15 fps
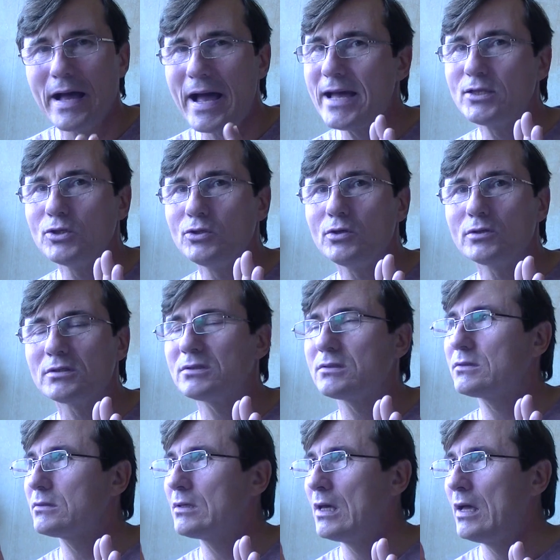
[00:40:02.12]
I do
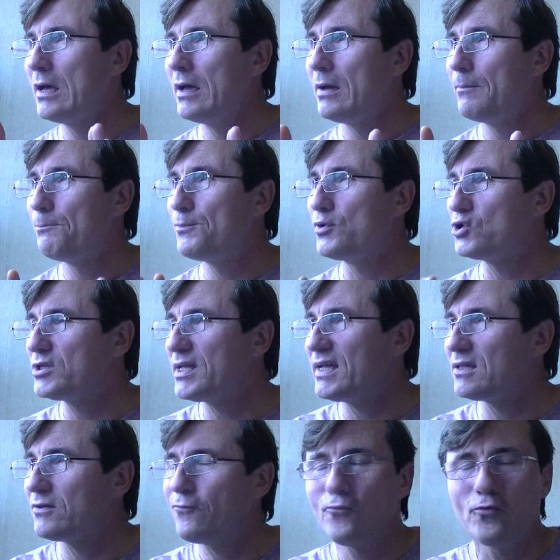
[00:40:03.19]
not
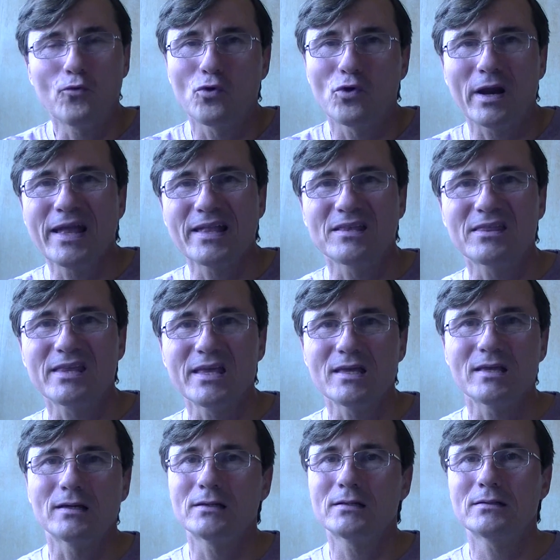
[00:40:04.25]
pretend for
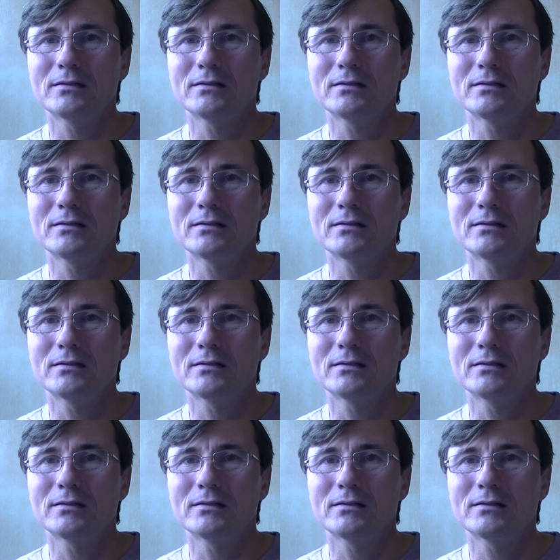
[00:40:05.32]
anything